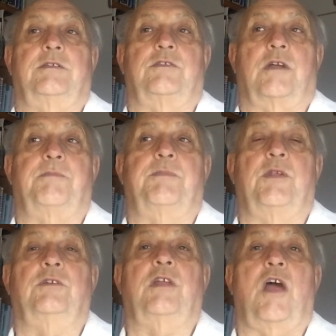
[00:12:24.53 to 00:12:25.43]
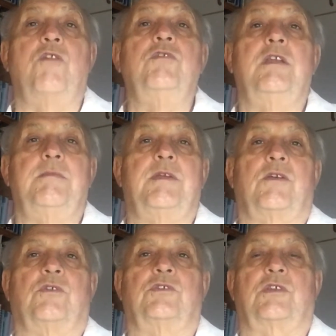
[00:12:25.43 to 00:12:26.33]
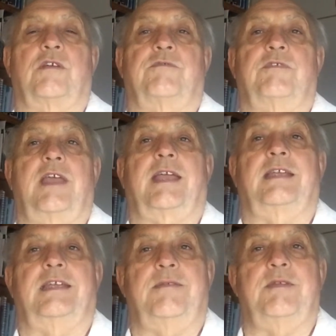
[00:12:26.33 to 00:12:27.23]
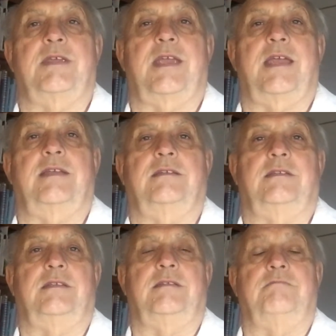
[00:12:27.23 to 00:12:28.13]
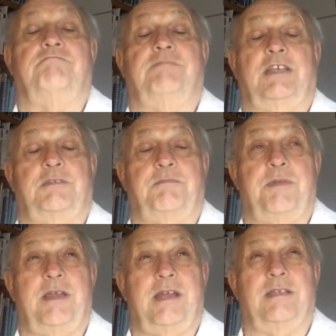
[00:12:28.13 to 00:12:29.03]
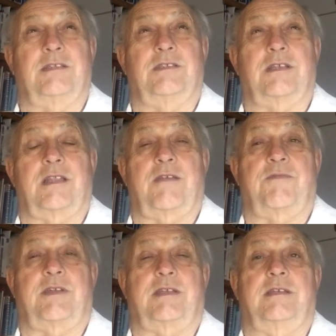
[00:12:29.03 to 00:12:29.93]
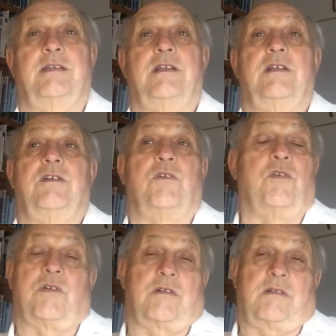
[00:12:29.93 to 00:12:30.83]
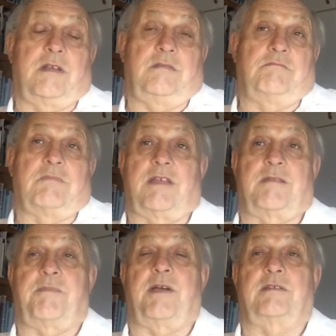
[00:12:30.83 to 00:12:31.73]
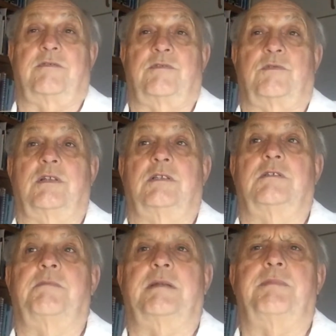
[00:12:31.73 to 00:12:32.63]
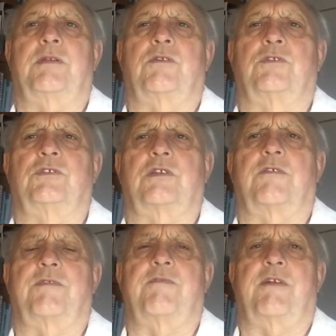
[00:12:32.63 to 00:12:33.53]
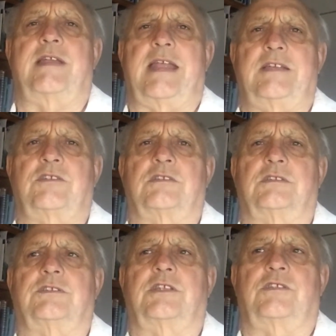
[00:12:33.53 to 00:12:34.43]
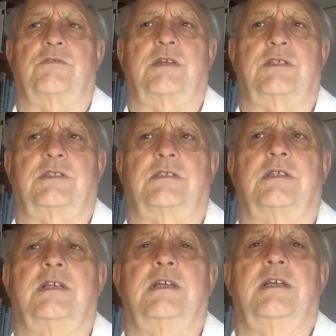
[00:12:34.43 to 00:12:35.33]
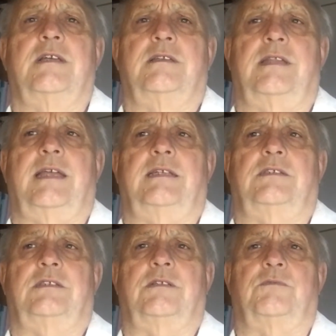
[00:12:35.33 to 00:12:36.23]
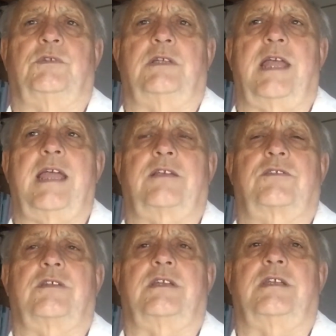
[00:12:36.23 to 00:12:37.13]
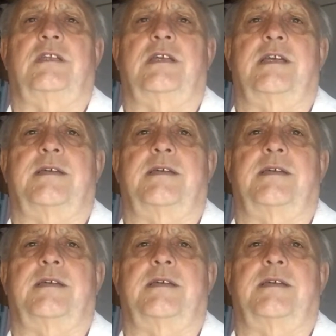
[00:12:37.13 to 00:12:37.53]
drop, not only because of the academic and the experience in South Africa or in other parts of the world, but because of the financial situation that would actually